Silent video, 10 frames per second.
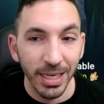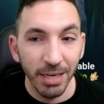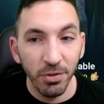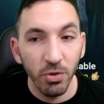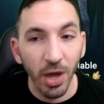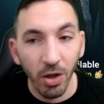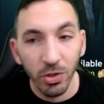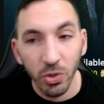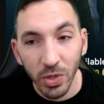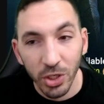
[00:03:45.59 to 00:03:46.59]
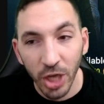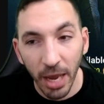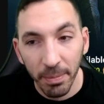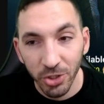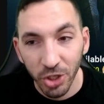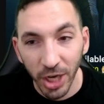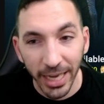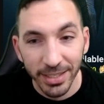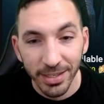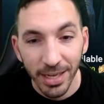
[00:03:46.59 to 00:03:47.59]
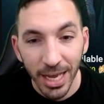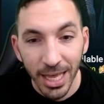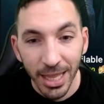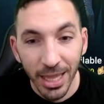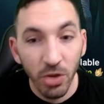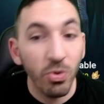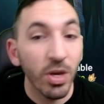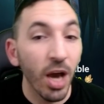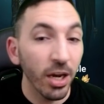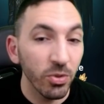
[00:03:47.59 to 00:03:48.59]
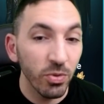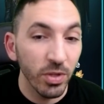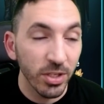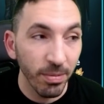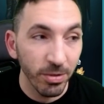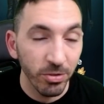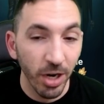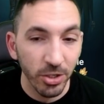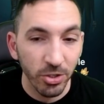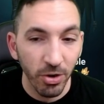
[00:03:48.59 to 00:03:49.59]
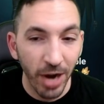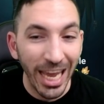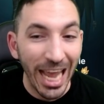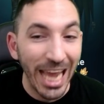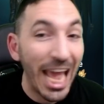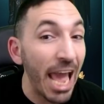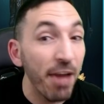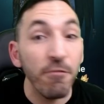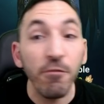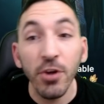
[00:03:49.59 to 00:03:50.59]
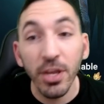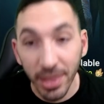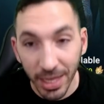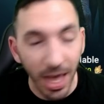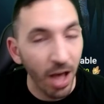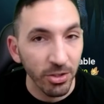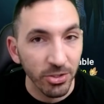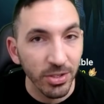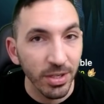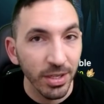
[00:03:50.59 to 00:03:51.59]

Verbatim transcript: And if you cannot do the champion chase, then you gotta do the summon rush, right? And everything else.